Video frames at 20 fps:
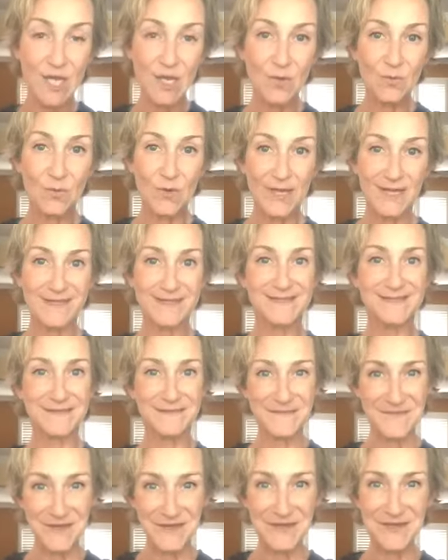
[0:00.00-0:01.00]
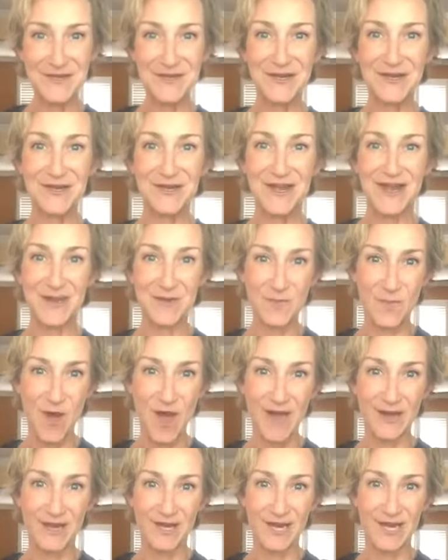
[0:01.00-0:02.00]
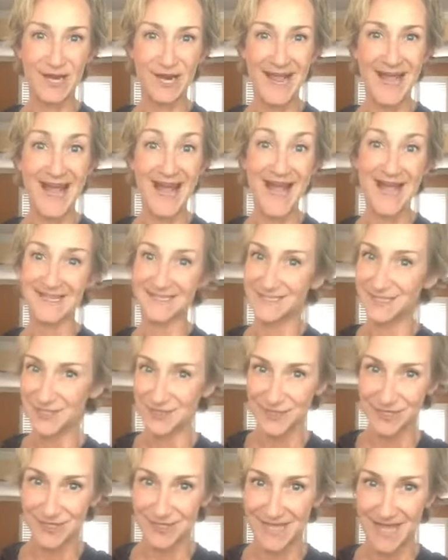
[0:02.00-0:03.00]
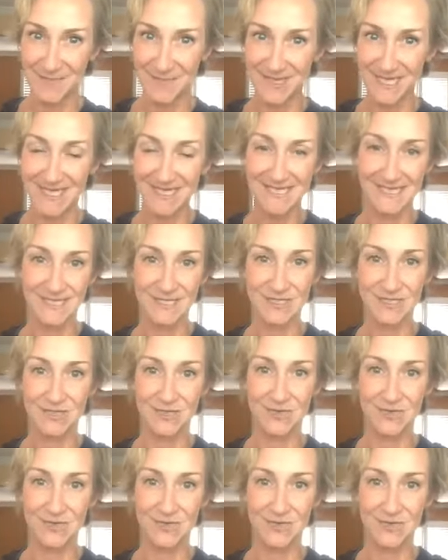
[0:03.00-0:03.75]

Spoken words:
with some vinegar and water and your lemon essential